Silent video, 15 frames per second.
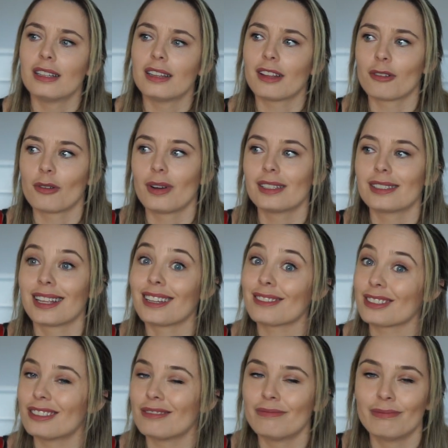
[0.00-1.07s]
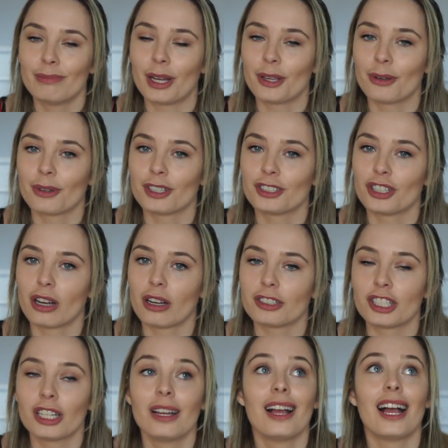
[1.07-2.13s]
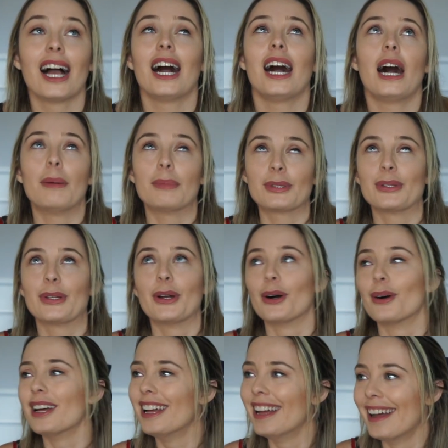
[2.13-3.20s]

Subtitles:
they're always like, bet you were in a church. Absolutely not.